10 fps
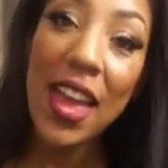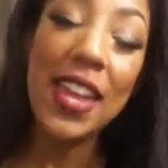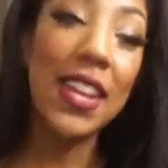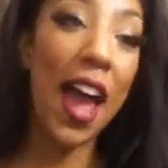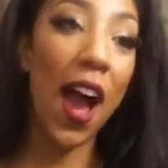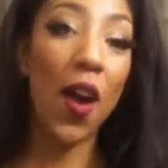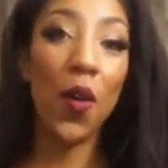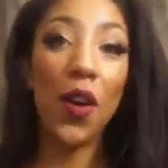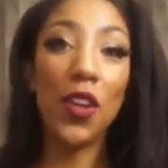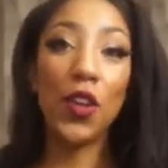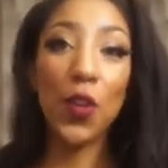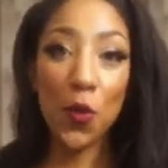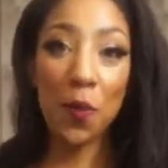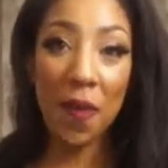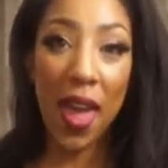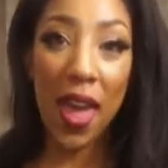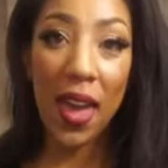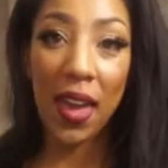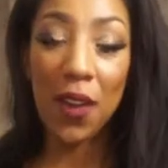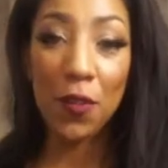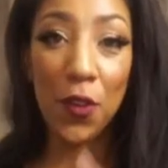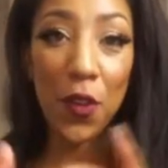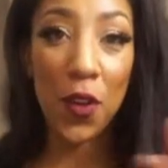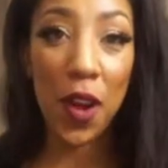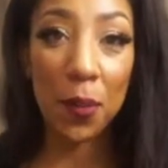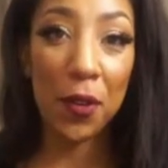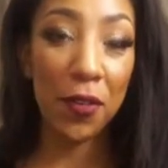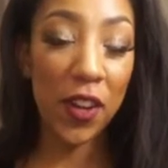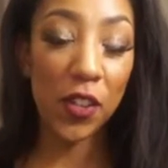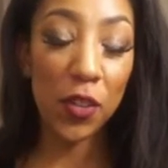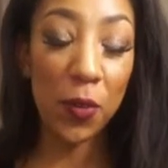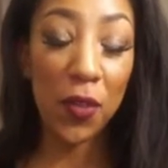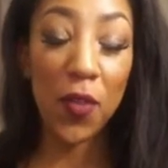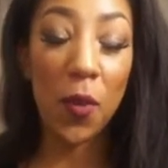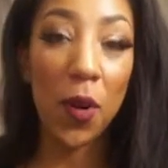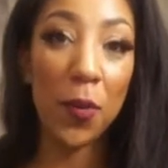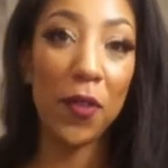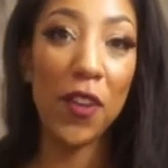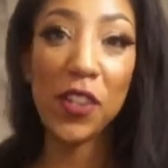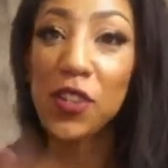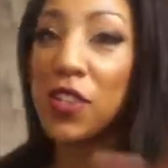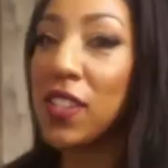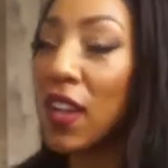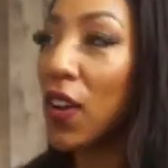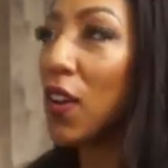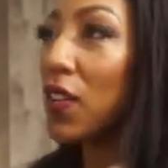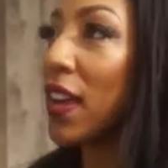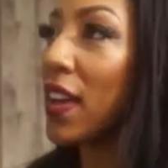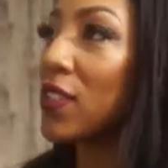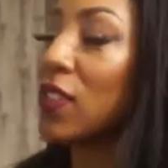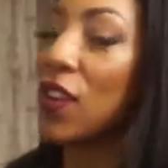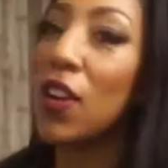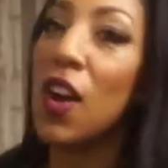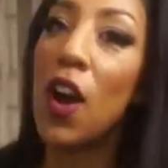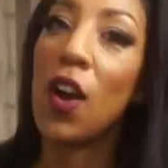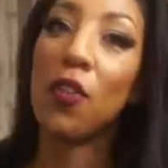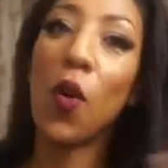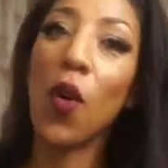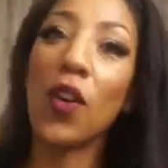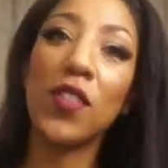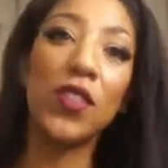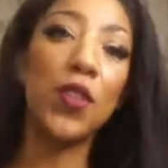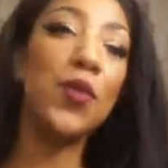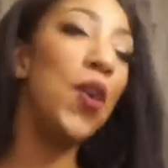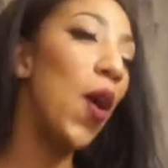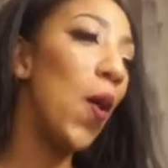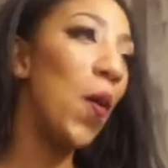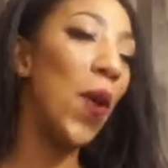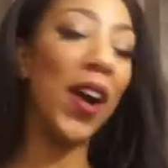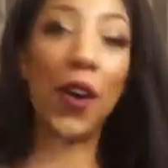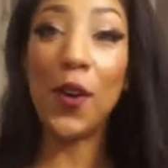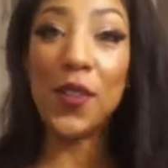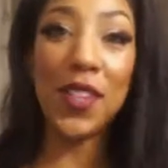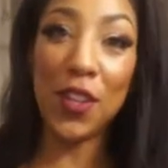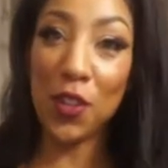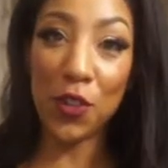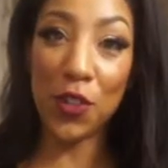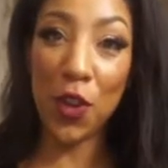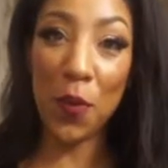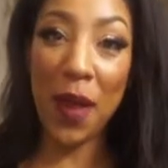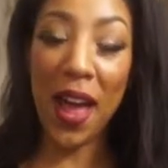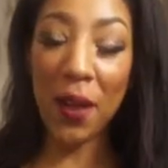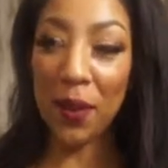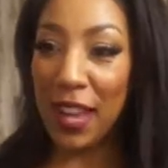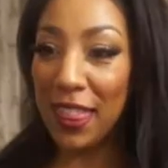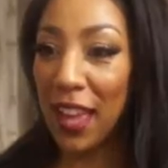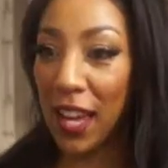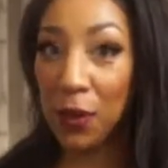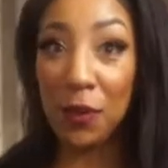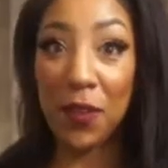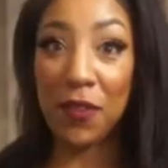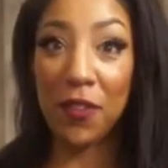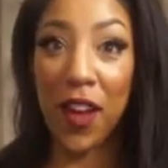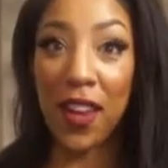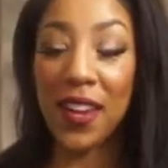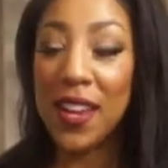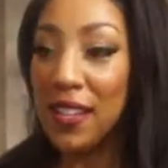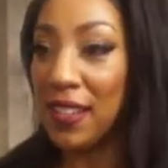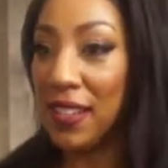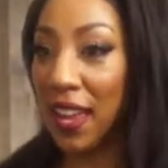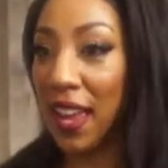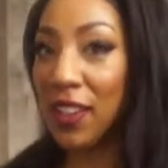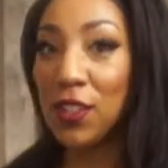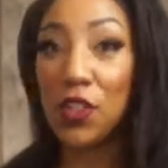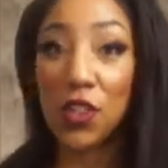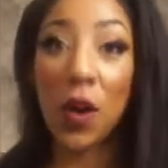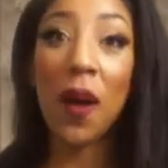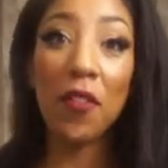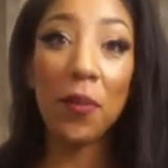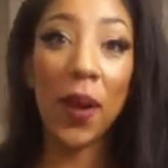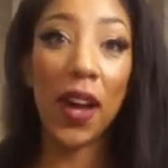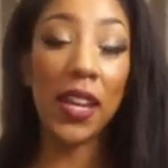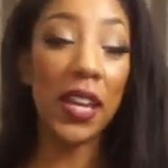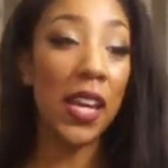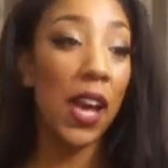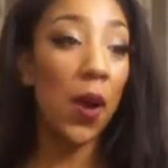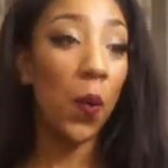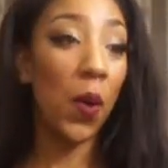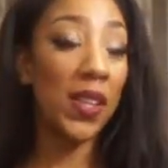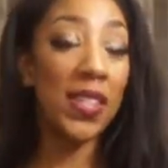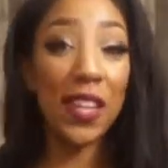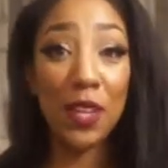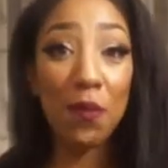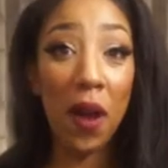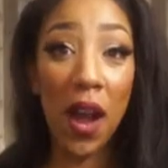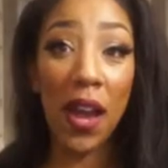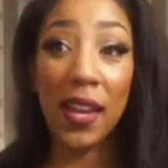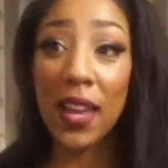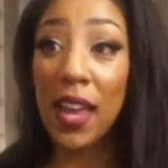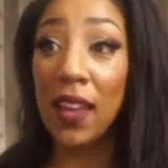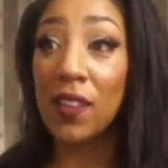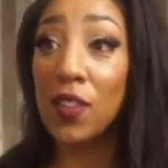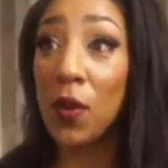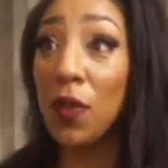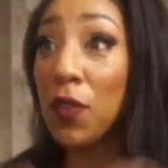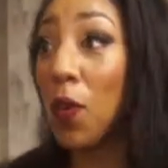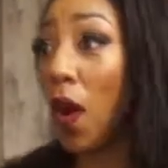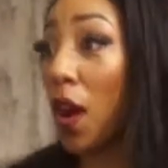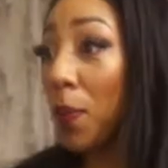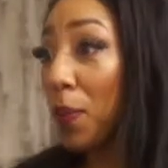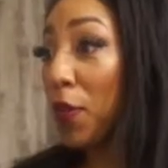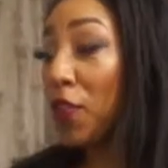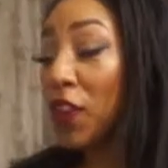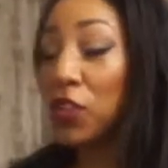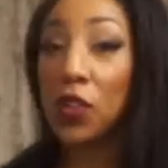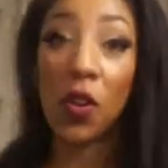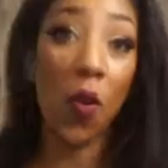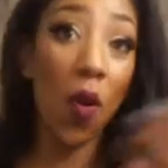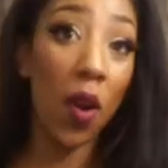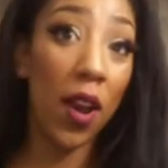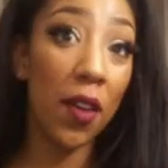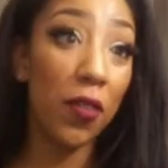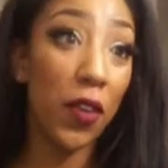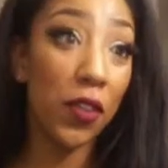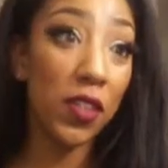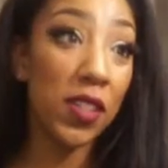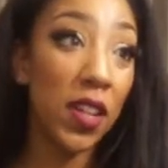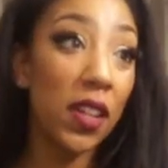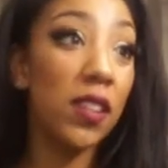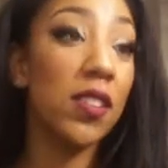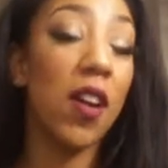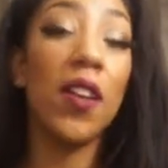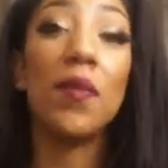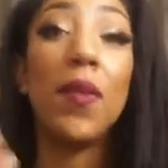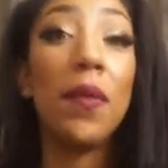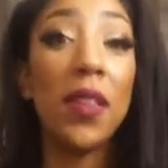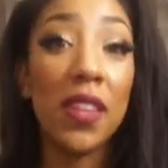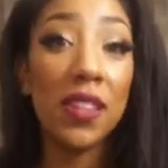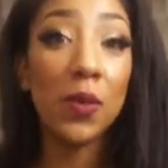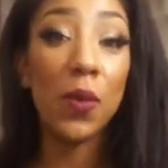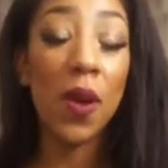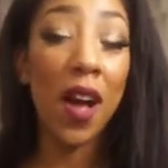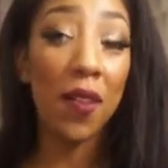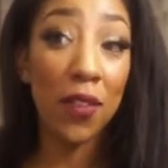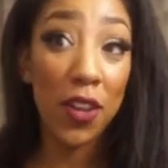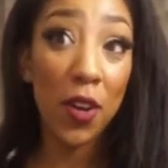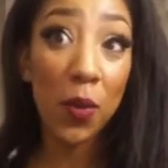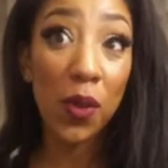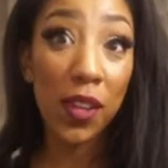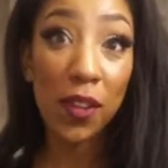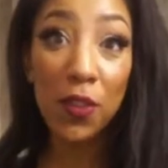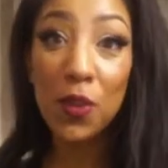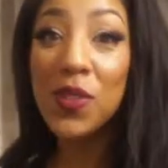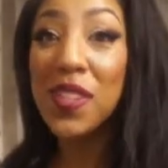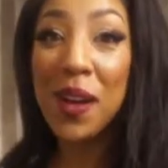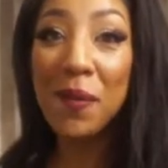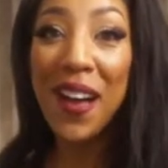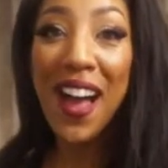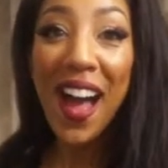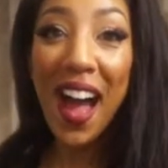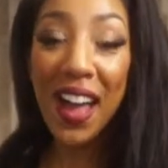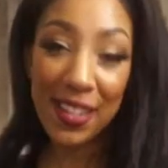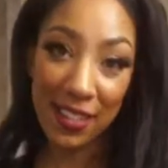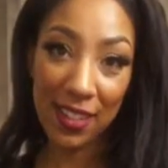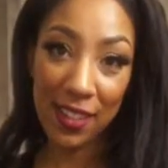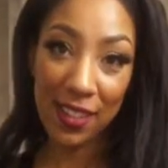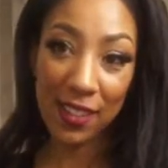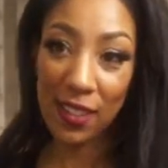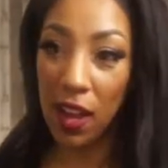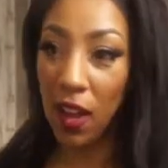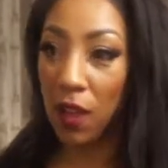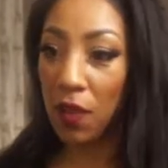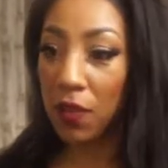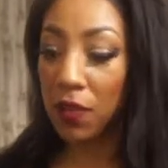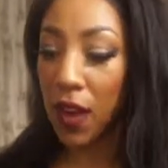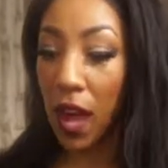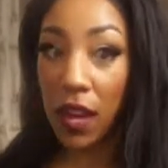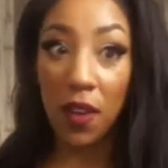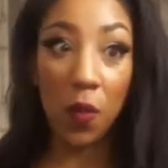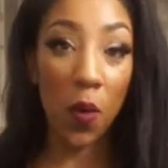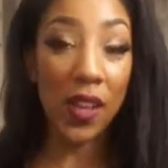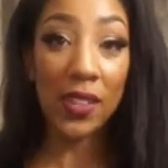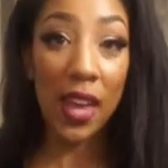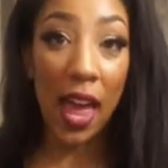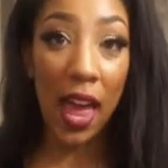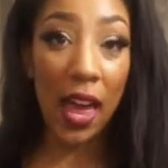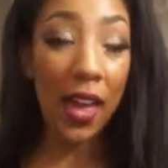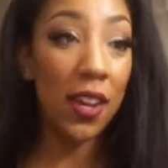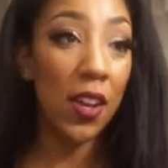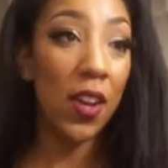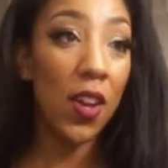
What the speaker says: Now, you may, if you're a professional performer, a professional singer, dancer, of course you know what goes in your show bag, but I thought it would be fun today to show everybody what's in mine. And so if you are professional or if you're just getting started, maybe this video will give you some ideas of kind of what to add.